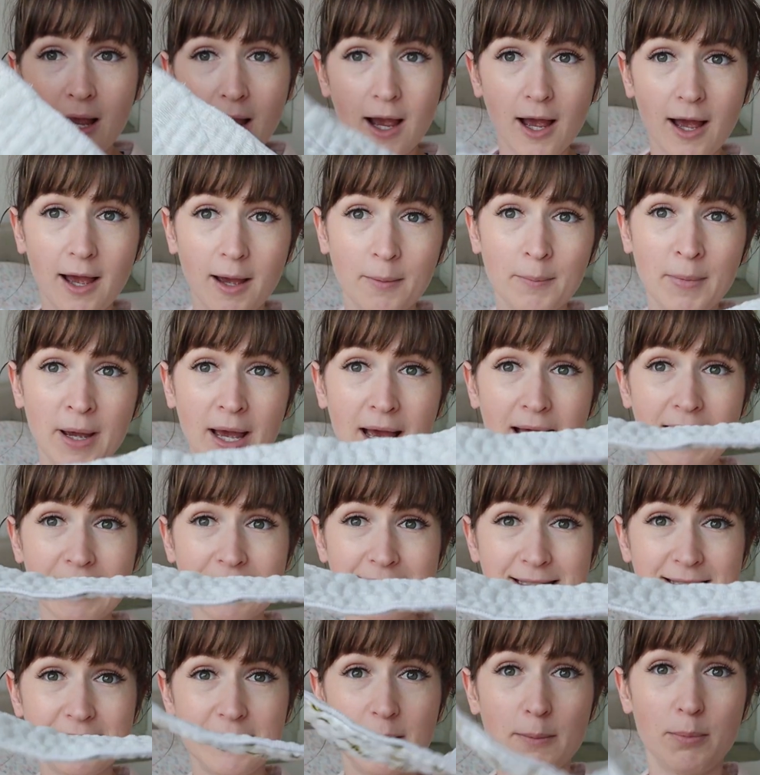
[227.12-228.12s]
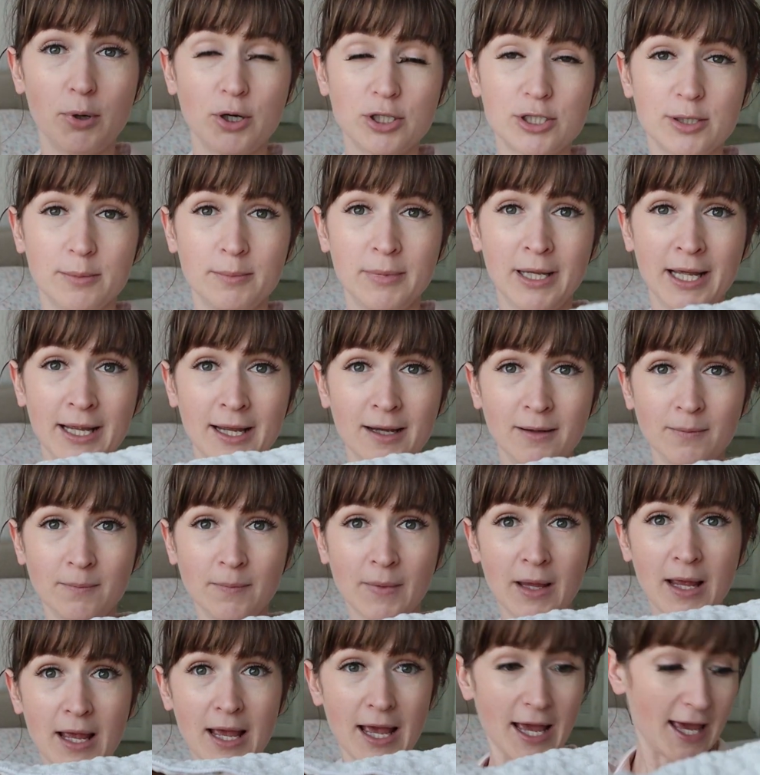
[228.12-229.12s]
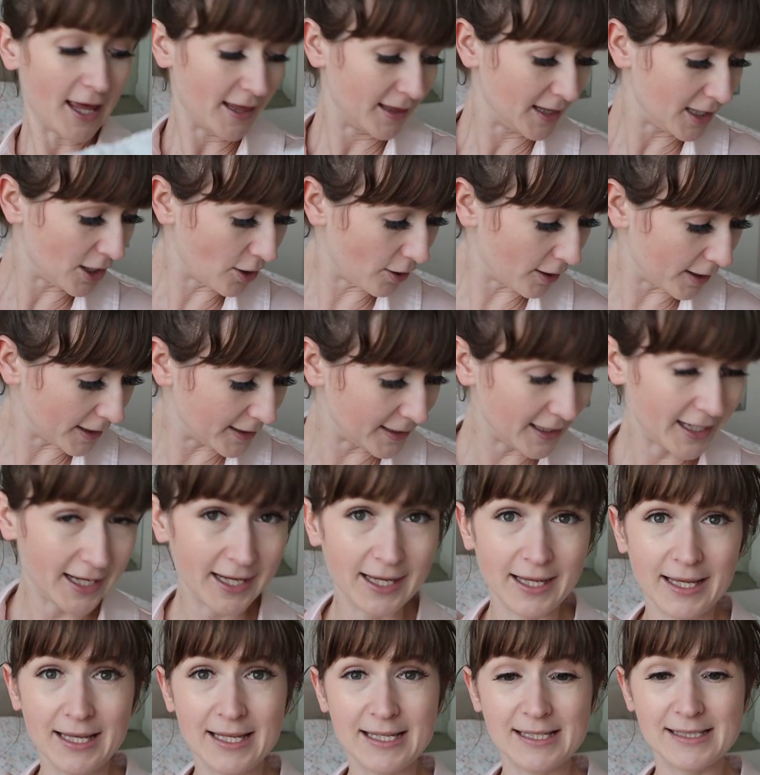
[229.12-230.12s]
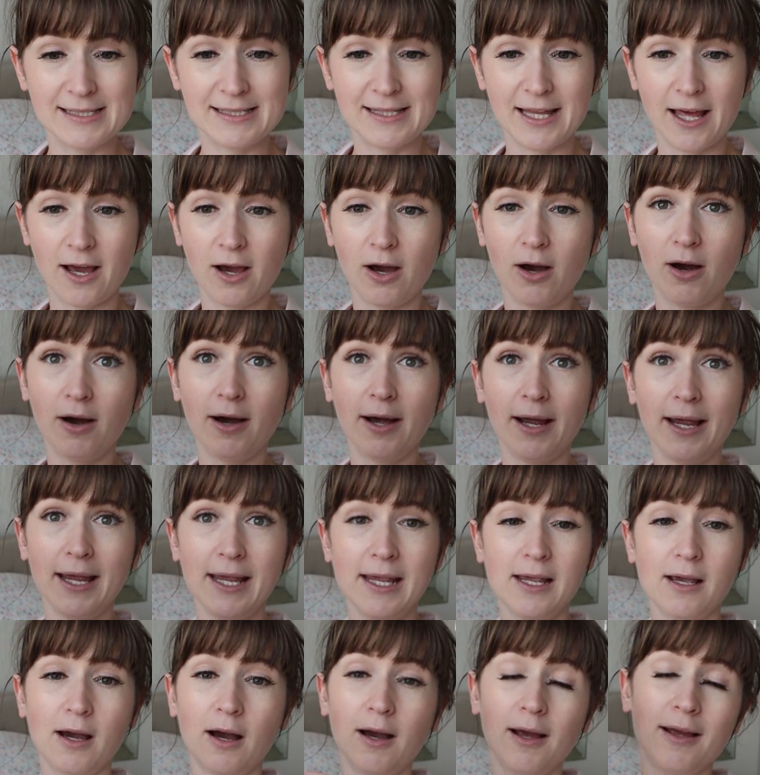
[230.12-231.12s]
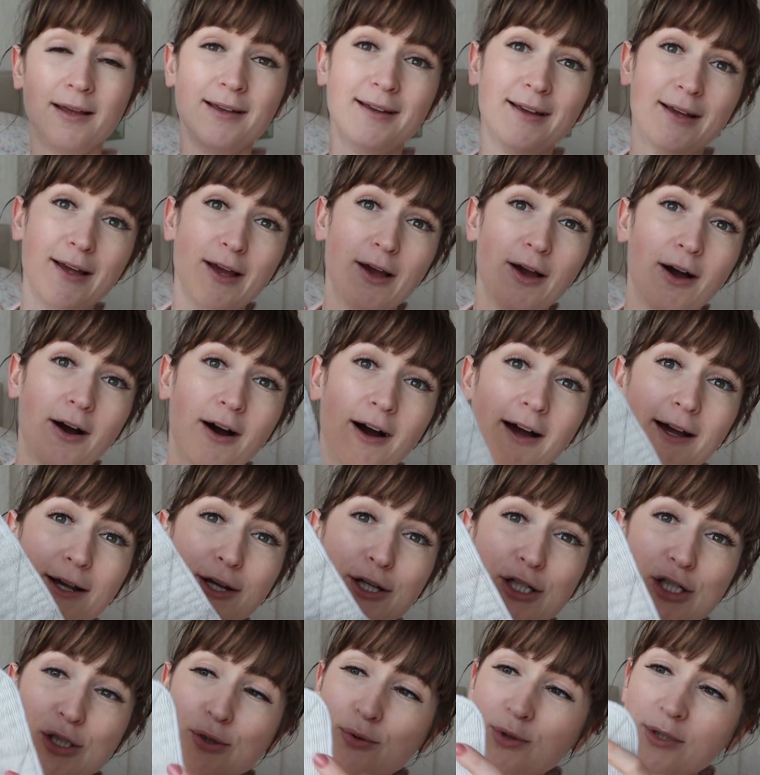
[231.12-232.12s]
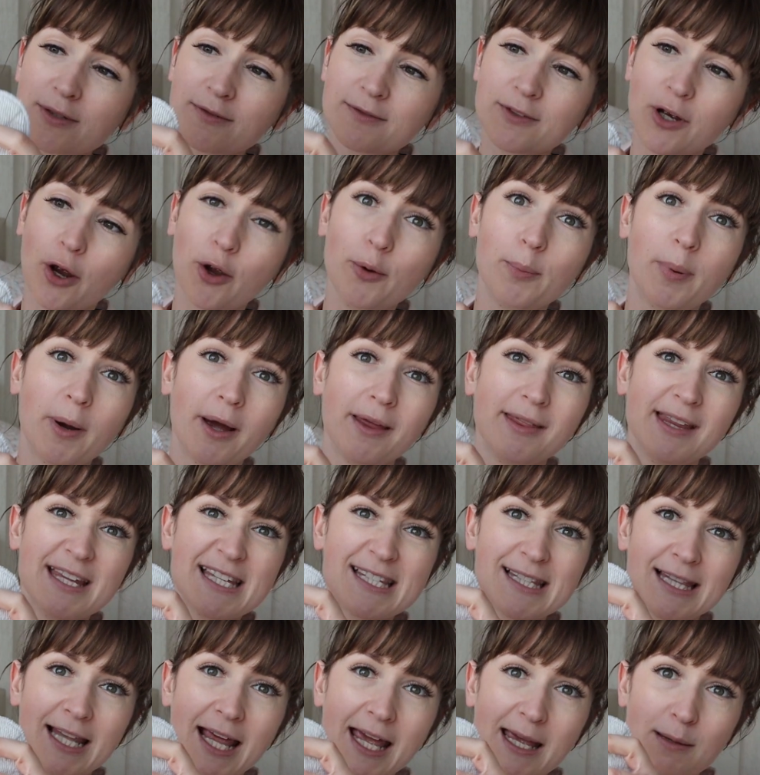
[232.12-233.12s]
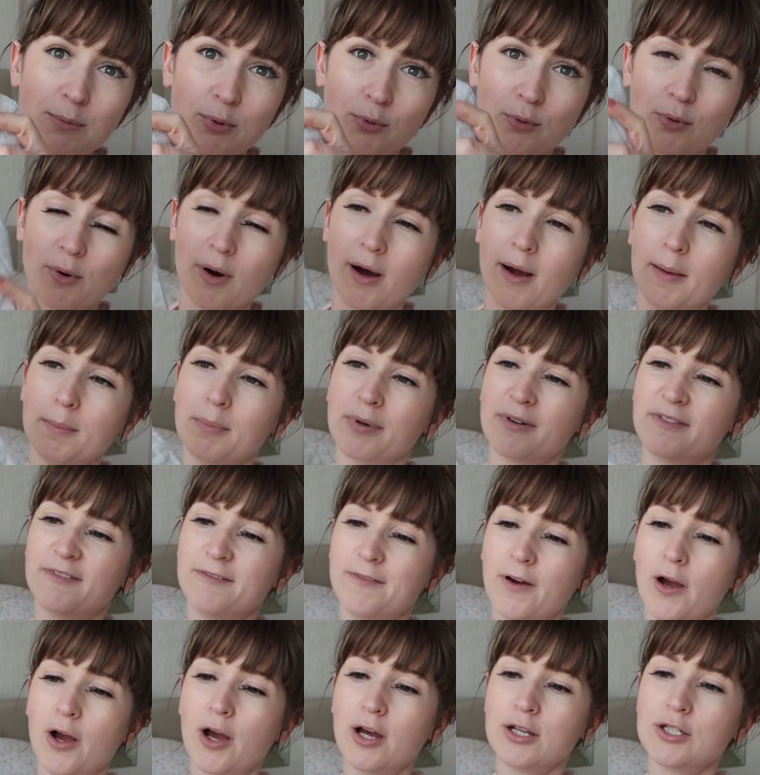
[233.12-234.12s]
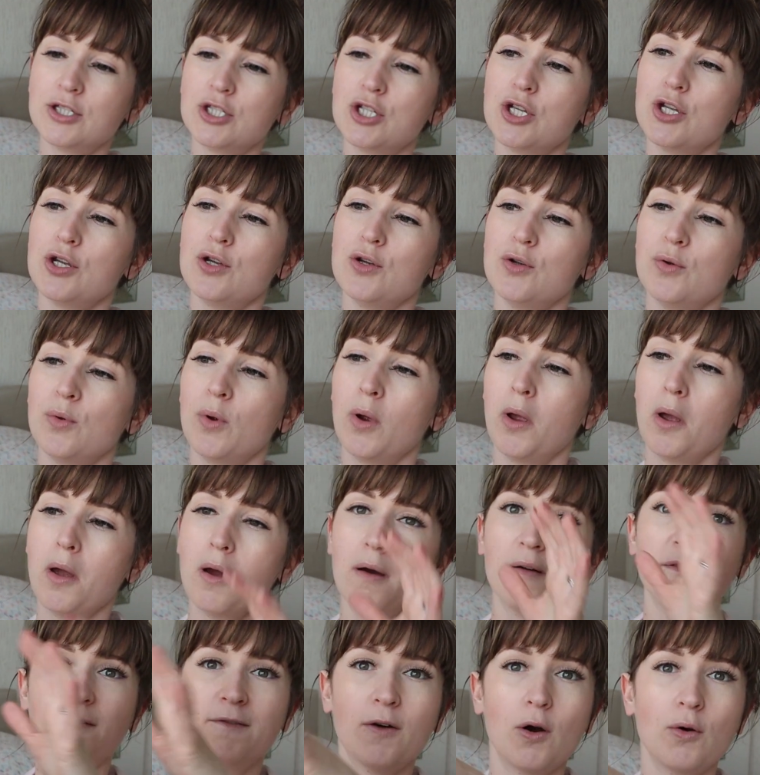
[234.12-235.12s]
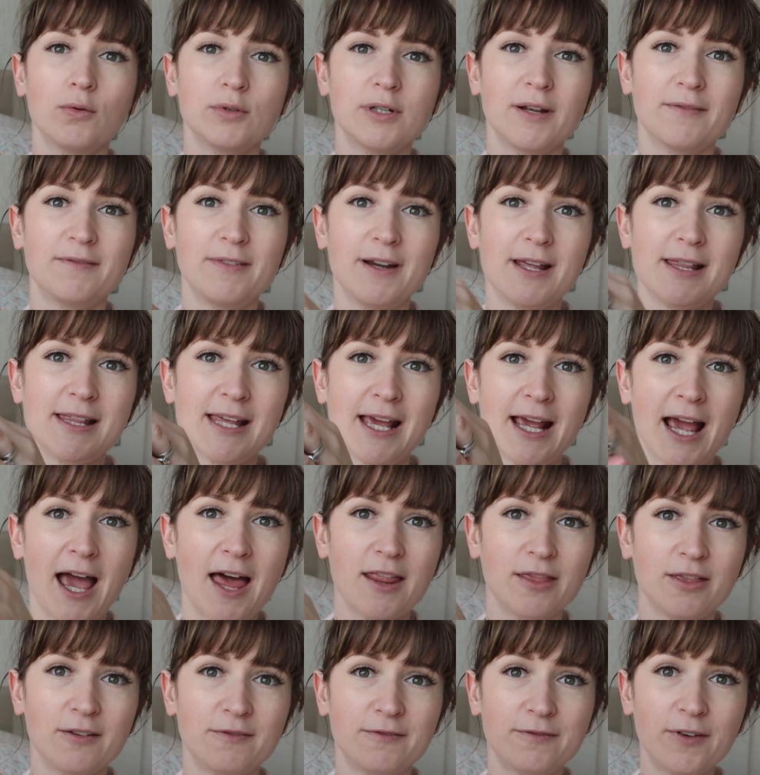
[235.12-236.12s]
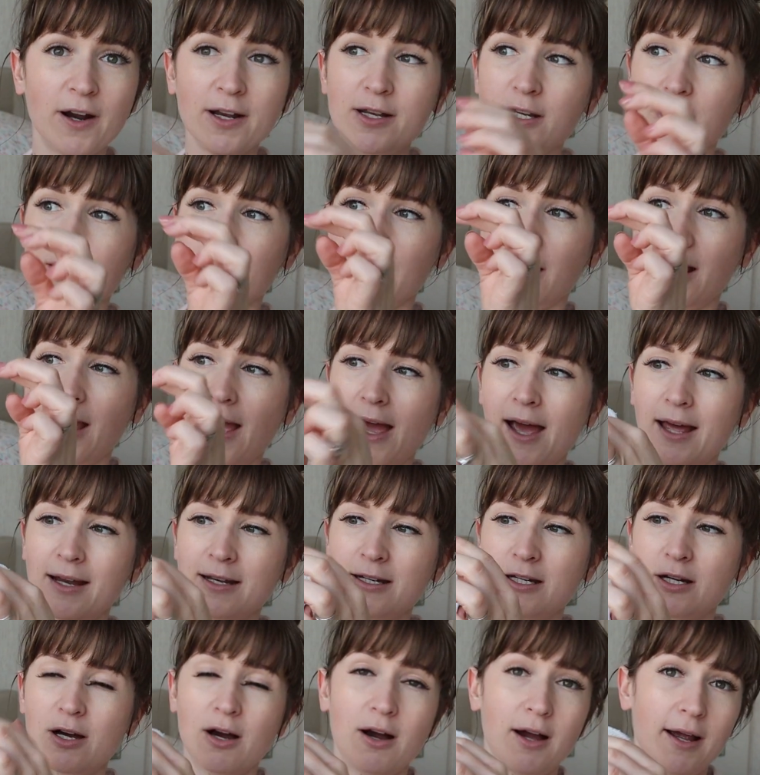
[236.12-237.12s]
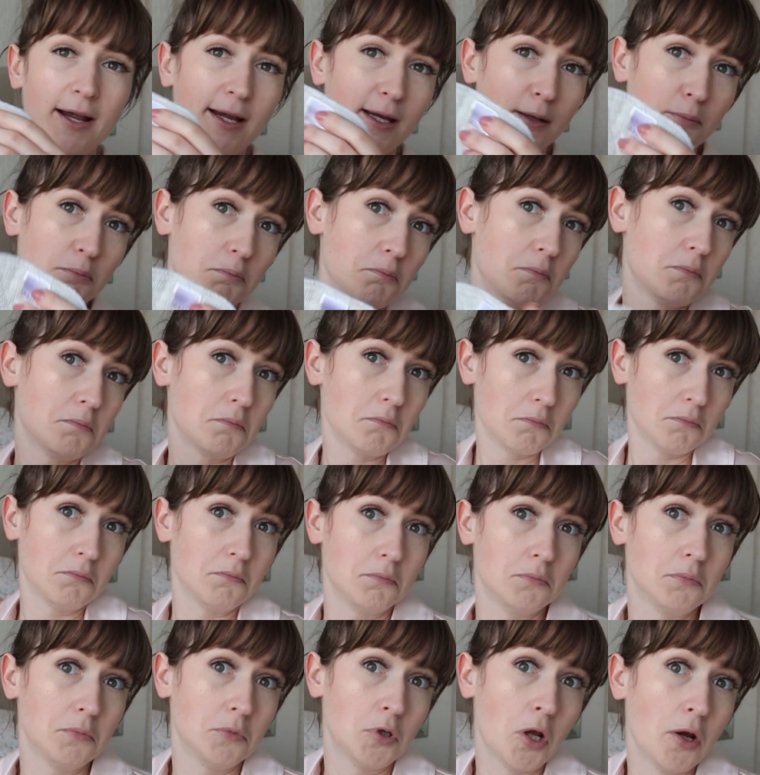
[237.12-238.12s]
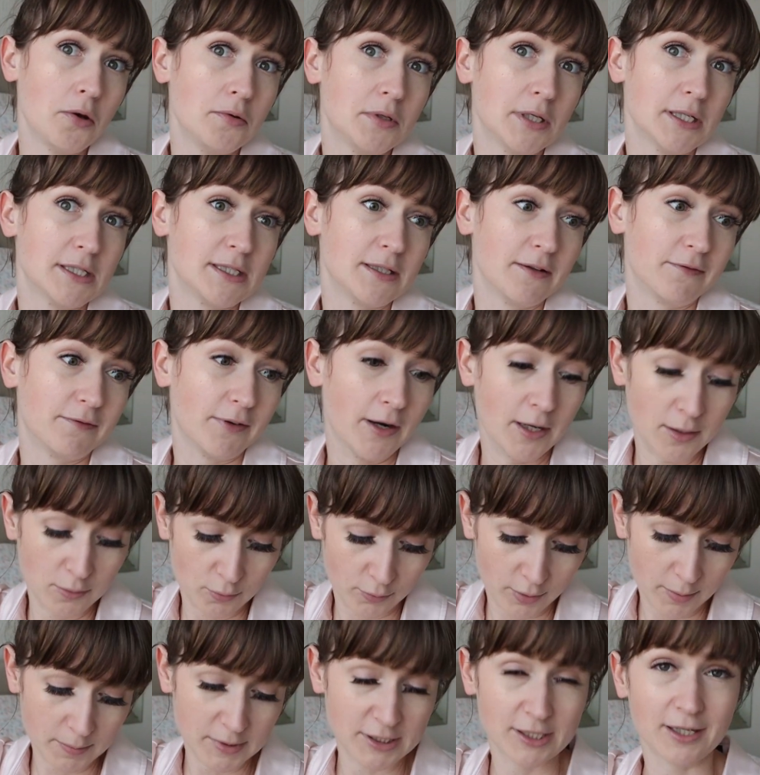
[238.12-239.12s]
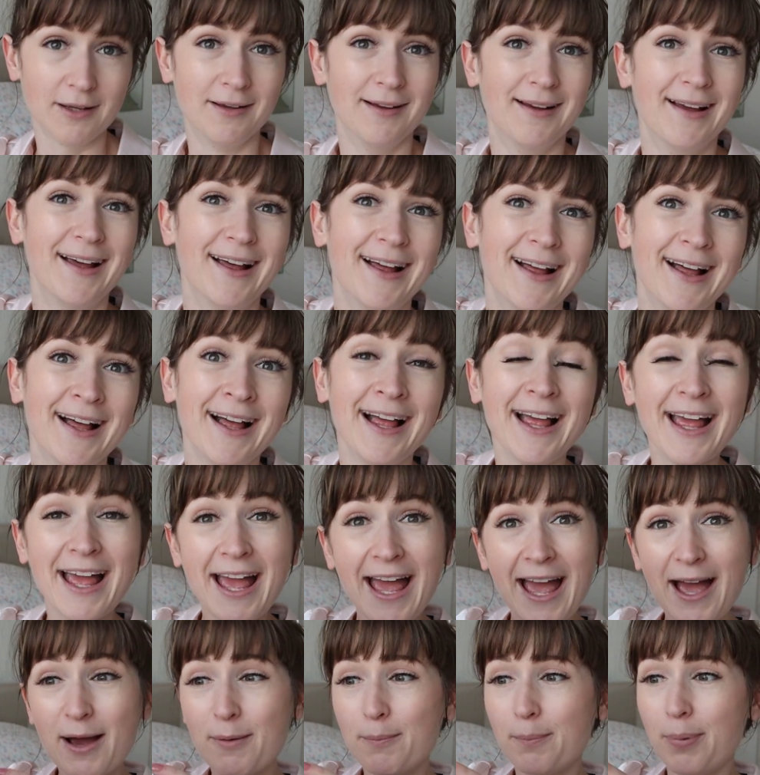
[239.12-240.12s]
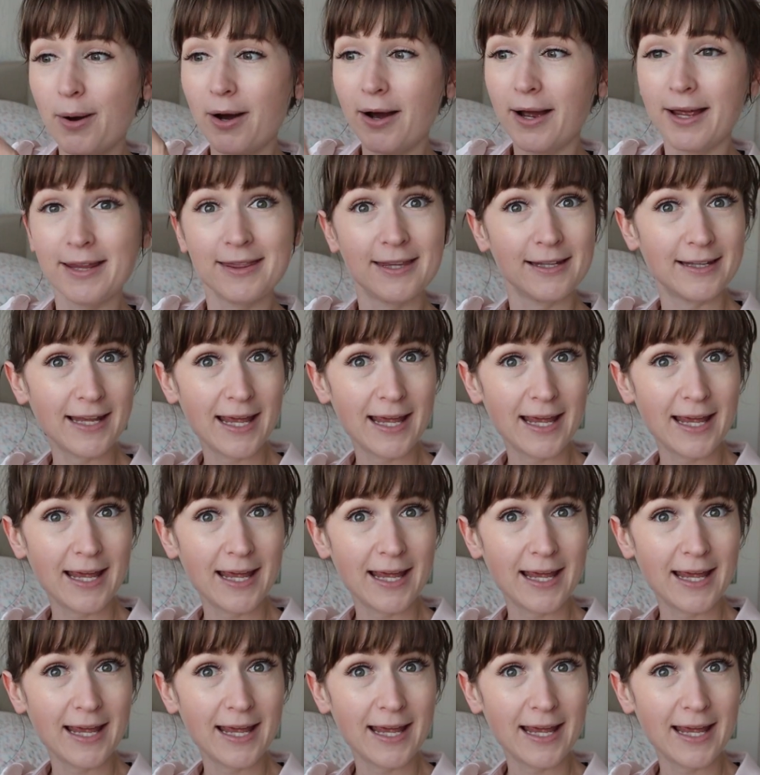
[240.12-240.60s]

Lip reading: as the bottom layer, and the idea is that I sort of go by this label. I prefer to fold everything at the front, and I notice the front, whoops, by the